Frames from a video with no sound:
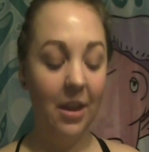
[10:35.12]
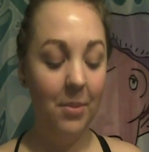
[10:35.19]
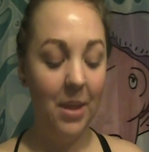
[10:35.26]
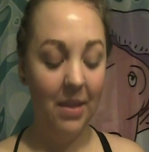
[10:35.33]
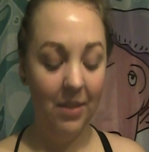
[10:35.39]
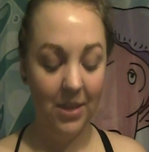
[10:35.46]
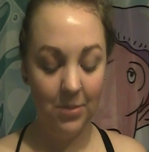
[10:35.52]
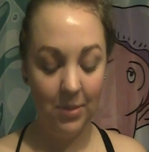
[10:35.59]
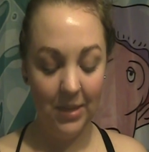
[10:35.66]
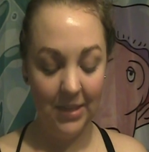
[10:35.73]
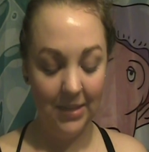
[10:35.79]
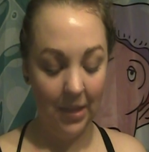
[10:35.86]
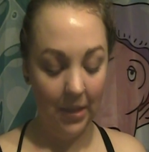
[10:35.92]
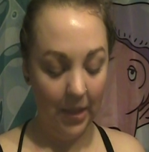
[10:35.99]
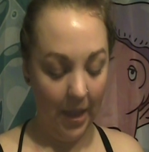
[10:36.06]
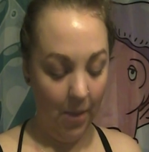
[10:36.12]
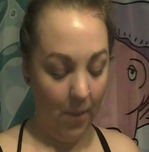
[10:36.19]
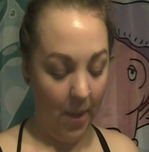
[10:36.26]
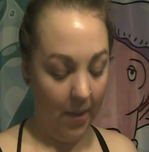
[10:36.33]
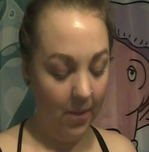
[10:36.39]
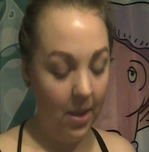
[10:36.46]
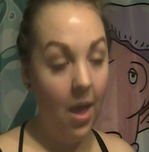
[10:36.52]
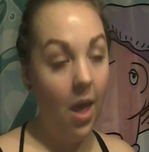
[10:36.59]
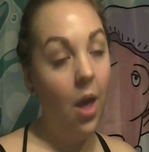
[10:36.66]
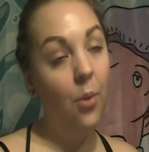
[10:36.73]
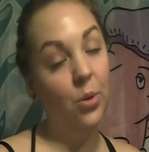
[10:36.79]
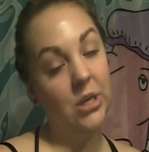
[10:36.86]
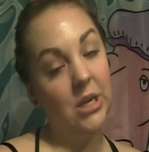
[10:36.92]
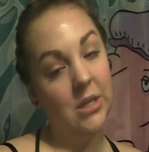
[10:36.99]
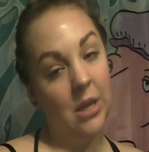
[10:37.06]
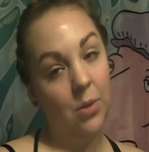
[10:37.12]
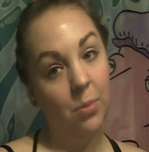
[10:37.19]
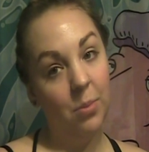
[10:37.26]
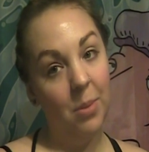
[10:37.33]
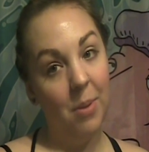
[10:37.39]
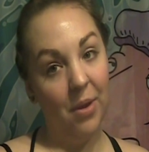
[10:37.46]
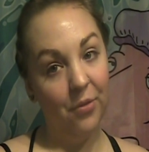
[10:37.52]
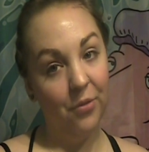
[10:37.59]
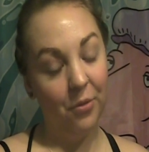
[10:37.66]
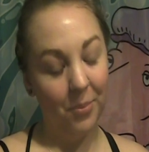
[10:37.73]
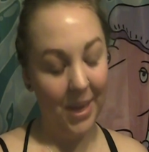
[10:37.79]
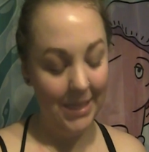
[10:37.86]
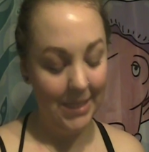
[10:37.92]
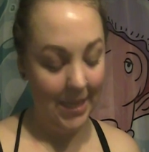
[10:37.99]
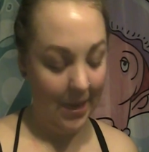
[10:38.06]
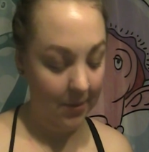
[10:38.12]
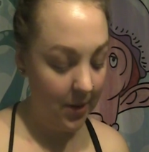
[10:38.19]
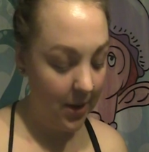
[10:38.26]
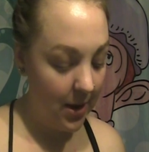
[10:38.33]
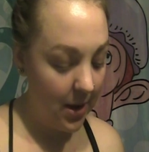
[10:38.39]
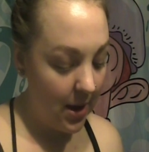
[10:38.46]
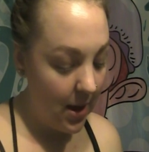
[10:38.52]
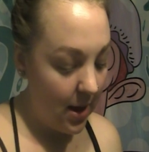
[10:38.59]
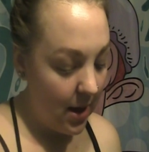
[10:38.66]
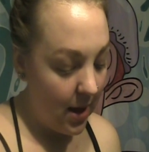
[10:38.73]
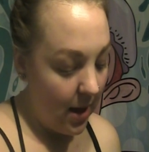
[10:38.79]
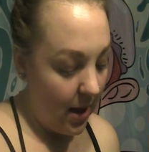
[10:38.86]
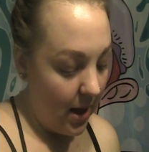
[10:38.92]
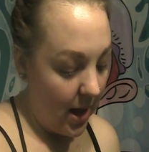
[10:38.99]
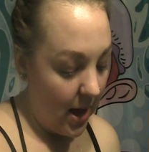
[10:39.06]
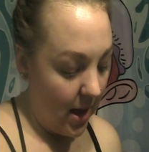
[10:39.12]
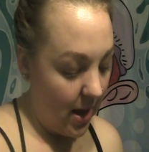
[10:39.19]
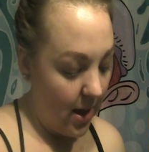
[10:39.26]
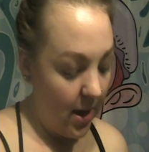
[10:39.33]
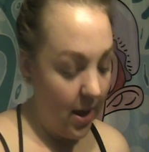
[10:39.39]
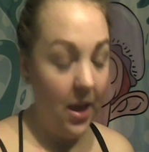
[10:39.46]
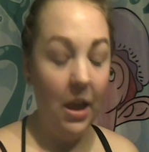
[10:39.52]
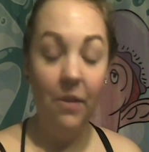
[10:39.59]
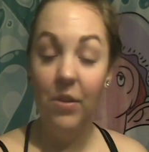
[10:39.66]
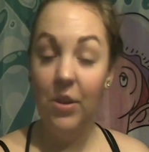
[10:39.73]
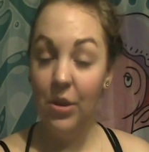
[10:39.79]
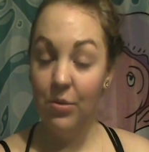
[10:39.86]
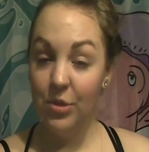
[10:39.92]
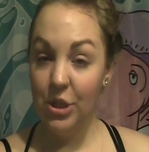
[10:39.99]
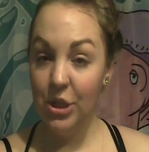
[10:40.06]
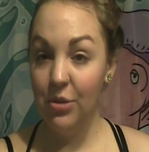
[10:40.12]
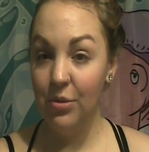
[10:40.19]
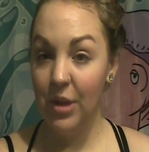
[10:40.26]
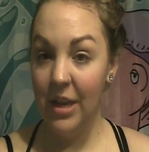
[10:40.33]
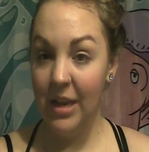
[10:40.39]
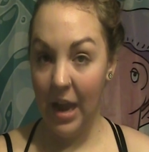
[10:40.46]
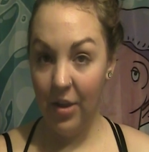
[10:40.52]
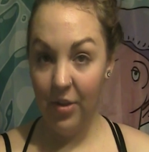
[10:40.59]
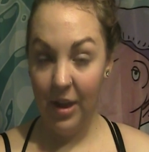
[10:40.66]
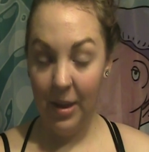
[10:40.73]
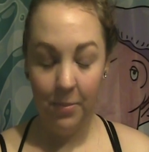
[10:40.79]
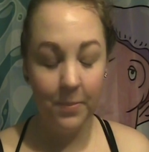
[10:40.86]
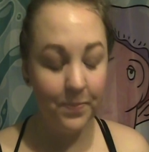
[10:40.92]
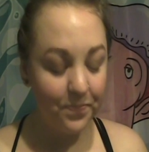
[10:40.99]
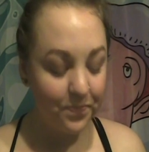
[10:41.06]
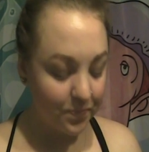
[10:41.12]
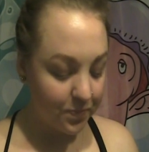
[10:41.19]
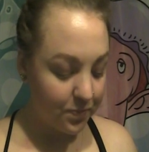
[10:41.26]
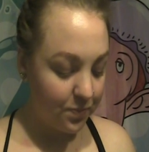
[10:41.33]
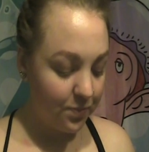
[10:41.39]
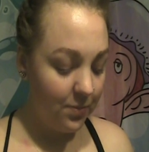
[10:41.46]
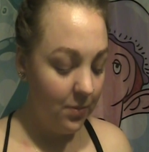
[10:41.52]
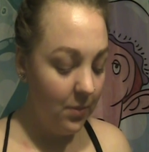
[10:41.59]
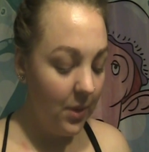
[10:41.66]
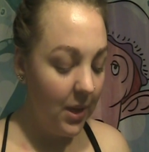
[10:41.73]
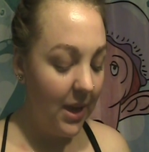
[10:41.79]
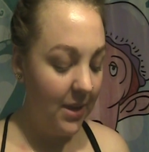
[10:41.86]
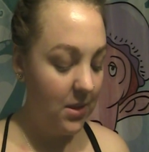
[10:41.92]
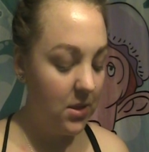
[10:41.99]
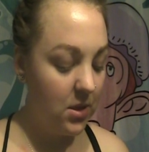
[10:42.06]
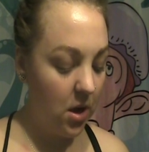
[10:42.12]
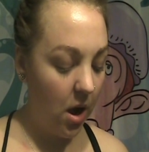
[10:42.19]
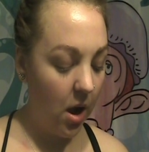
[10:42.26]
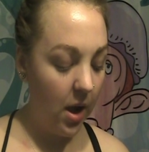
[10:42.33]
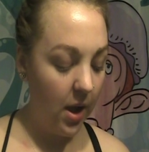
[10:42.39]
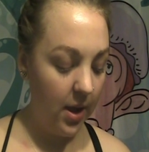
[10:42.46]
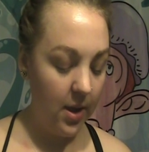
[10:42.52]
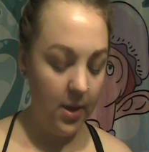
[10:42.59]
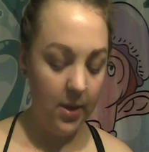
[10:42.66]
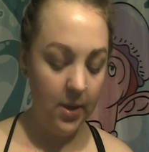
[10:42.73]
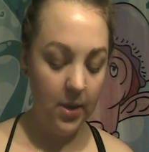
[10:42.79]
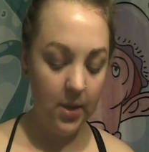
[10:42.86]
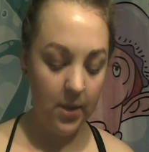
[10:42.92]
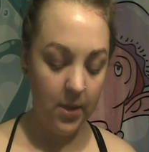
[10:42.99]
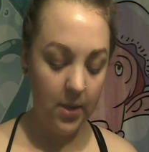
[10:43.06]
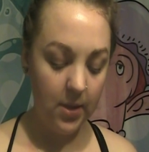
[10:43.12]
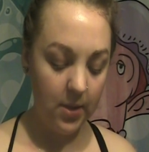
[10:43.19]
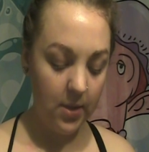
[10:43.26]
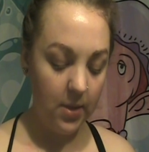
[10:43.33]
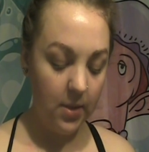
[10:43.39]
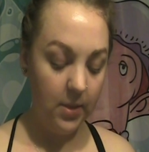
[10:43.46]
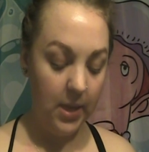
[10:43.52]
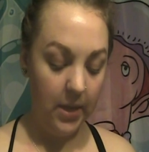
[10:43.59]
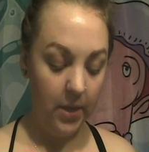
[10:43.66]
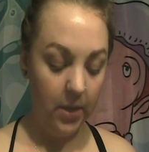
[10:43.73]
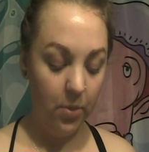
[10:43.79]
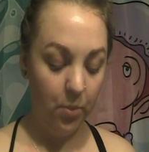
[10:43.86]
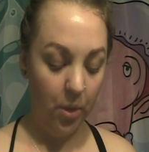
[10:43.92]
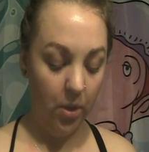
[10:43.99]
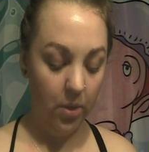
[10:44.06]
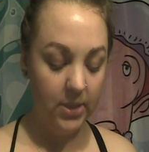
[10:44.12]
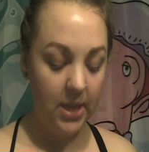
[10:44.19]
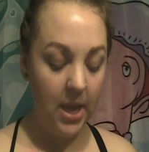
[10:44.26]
and this one is the light one, which I think will be better for my skin. If you don't do a neck cream, it's not the end of the world.